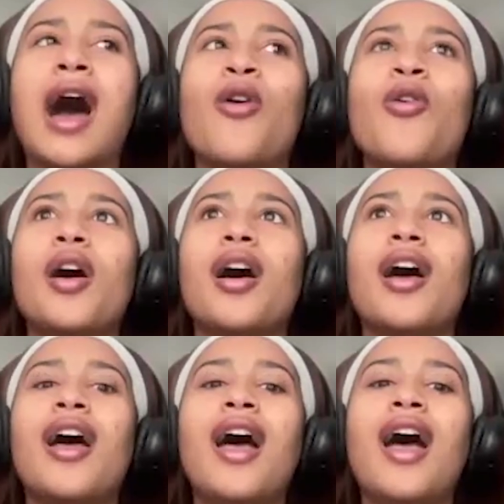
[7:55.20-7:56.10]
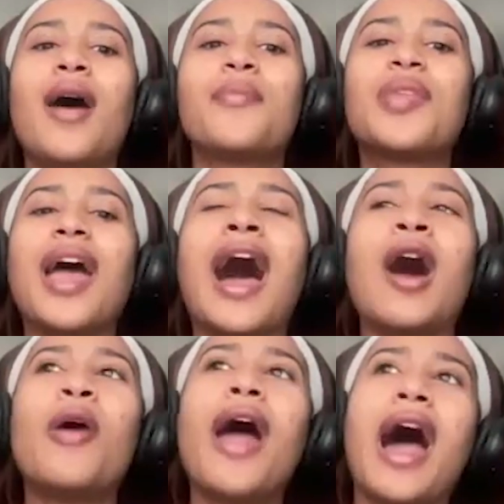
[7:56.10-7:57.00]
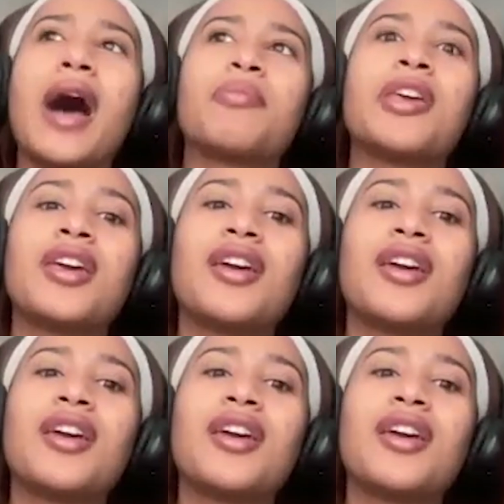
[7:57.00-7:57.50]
super fan. Missing out on